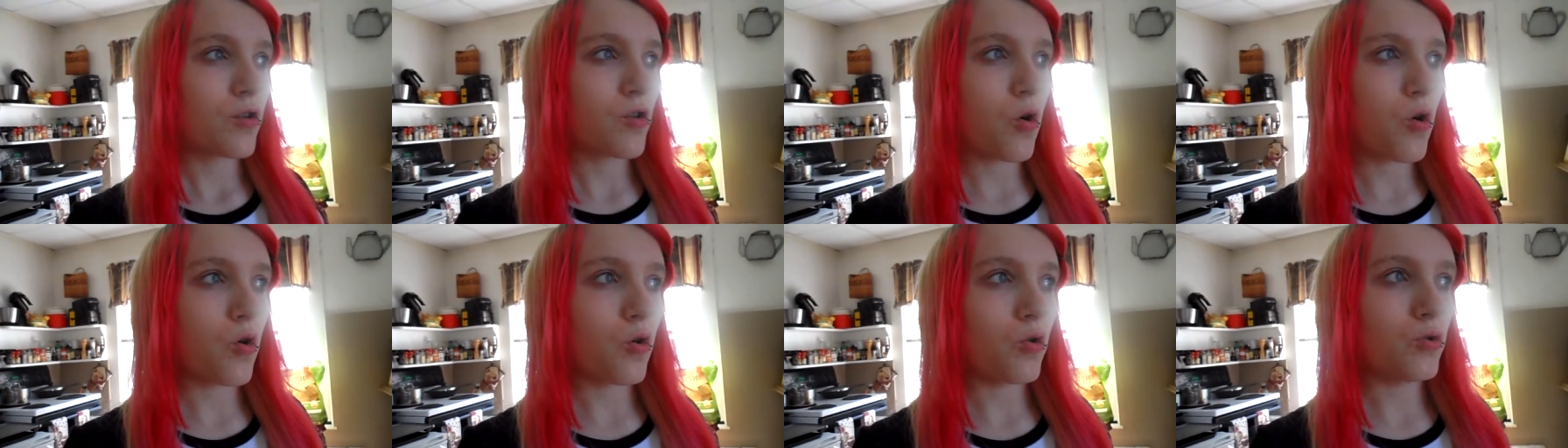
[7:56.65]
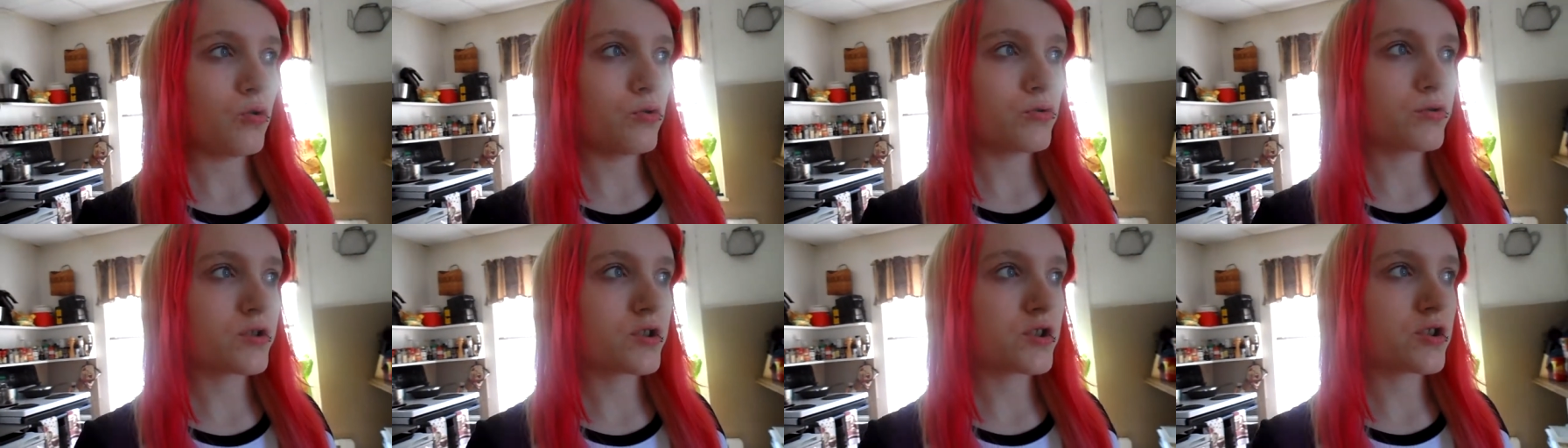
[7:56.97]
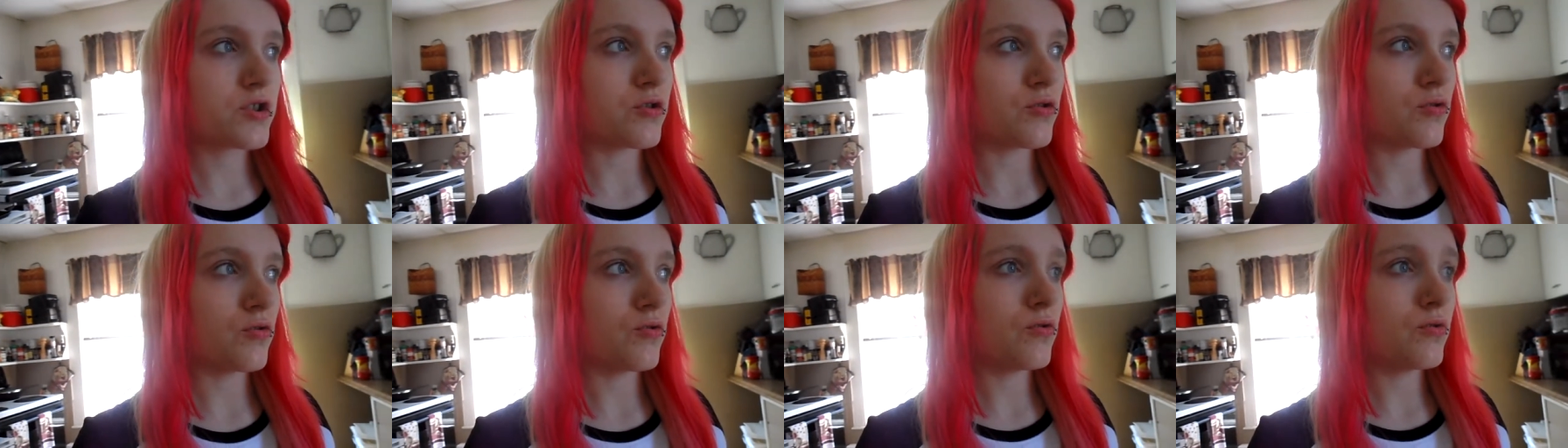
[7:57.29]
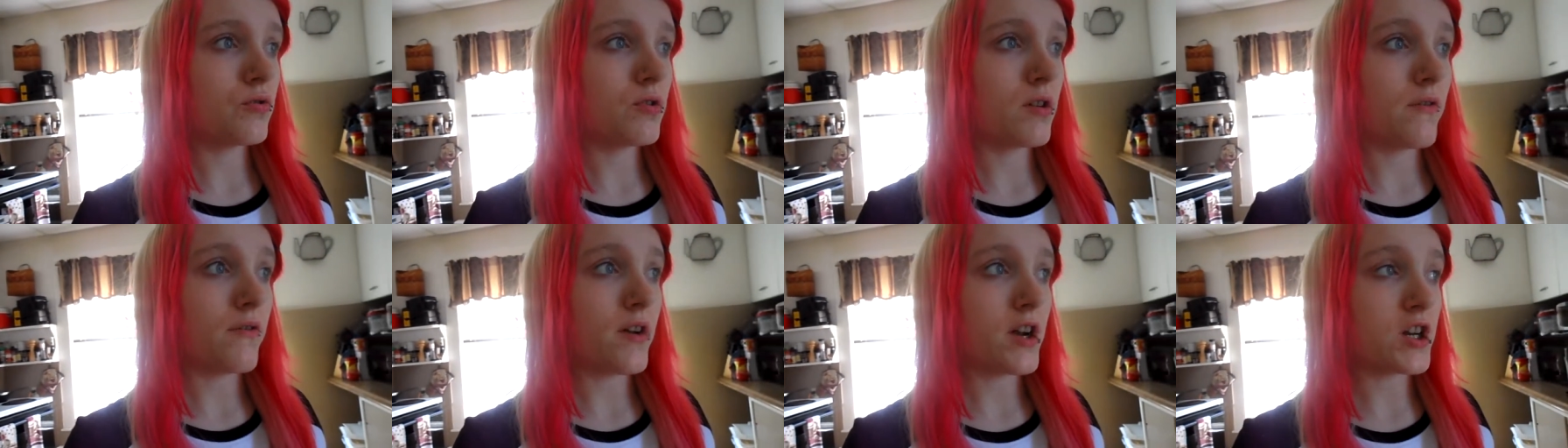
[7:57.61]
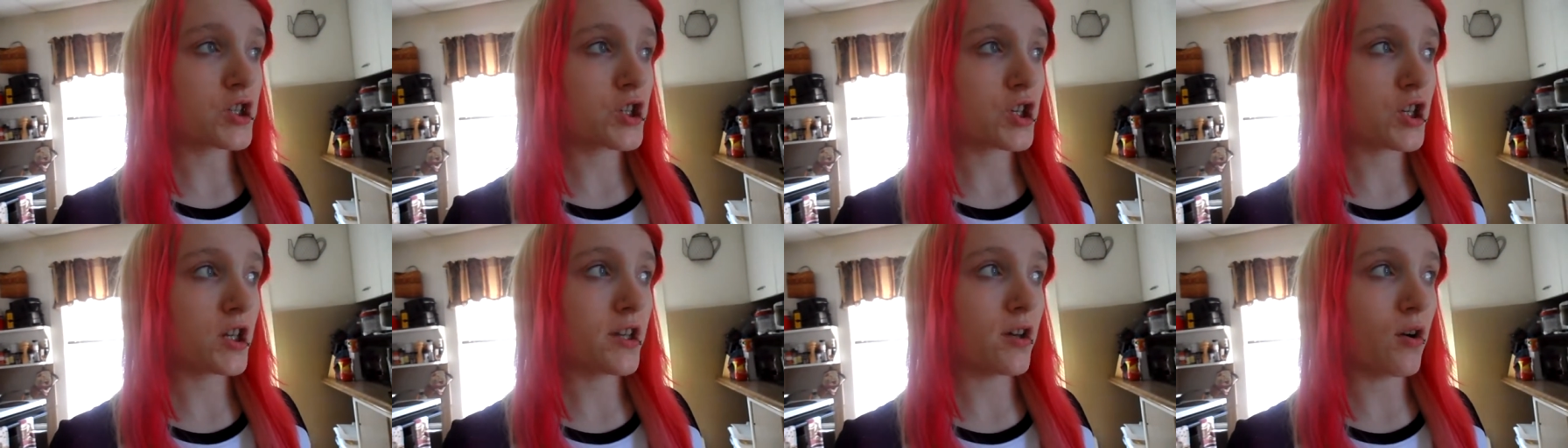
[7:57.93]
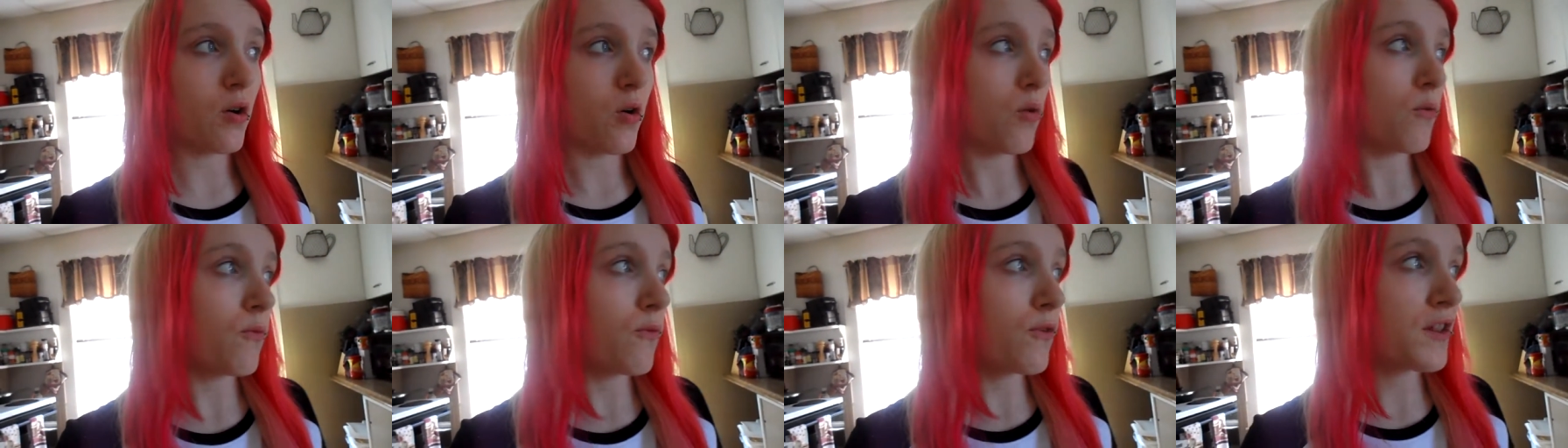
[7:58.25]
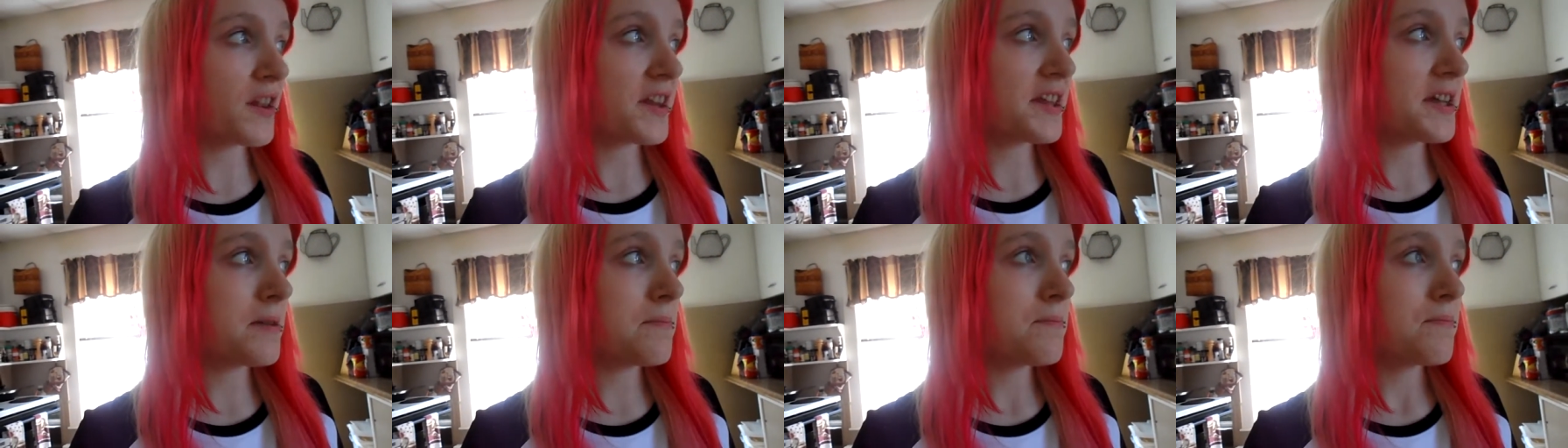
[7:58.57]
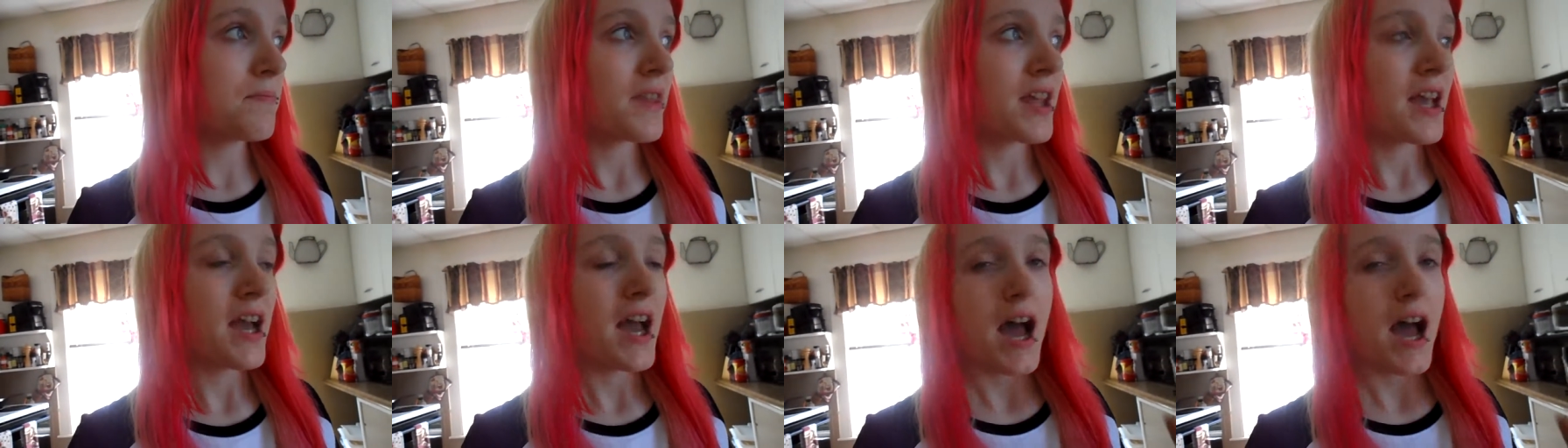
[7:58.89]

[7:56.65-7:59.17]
cold soon, eventually, hopefully.